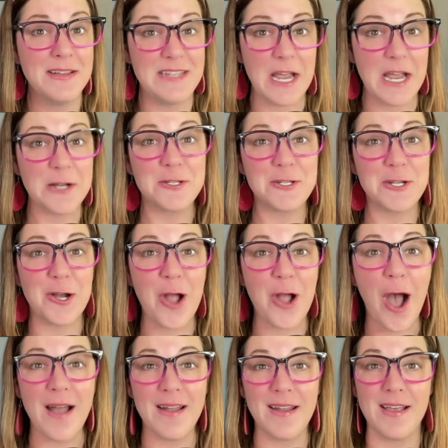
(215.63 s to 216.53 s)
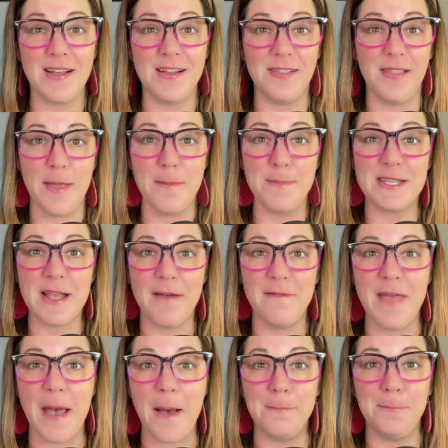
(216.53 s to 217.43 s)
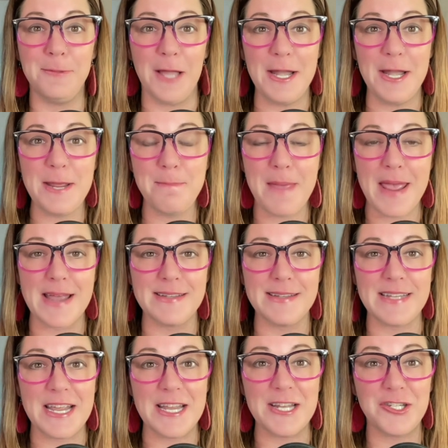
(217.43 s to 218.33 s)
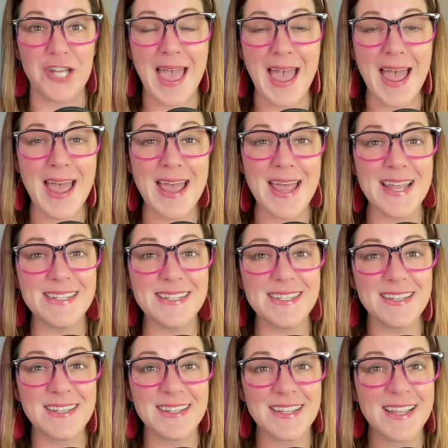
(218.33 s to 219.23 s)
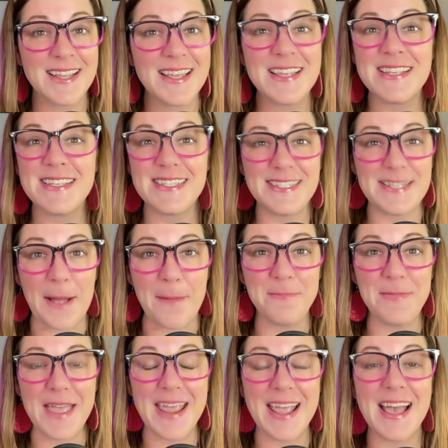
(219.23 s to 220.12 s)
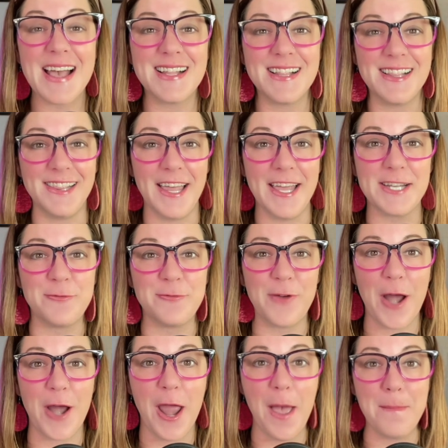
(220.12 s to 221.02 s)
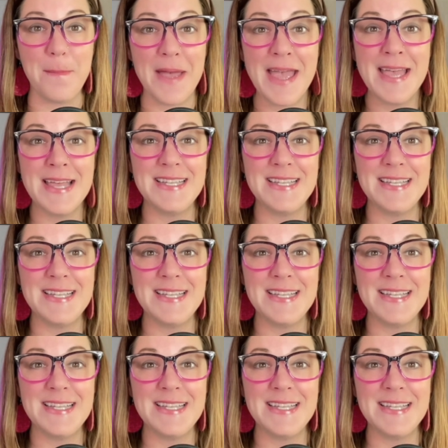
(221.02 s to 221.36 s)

Dexter caught a glimpse of that bloody bandage and something clicked for him.